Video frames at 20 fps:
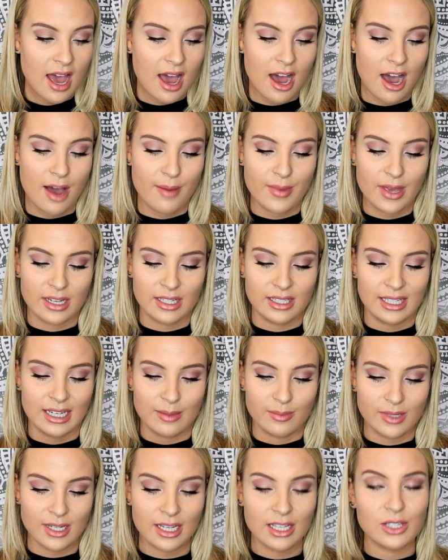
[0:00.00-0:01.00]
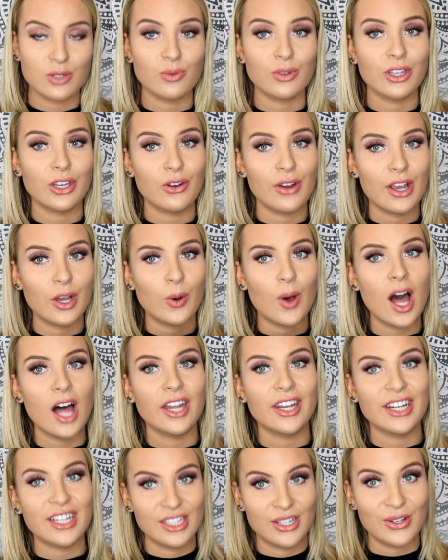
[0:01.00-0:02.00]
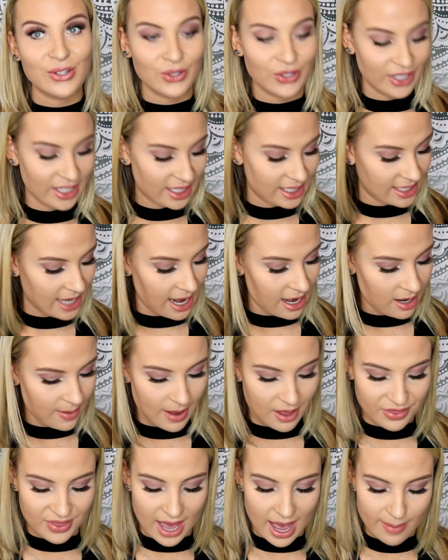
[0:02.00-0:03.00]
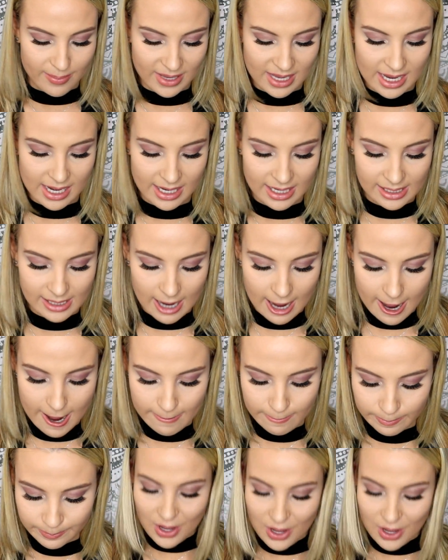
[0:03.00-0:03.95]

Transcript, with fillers: Um, it seems like it's really great quality, so I was really excited about that bikini top.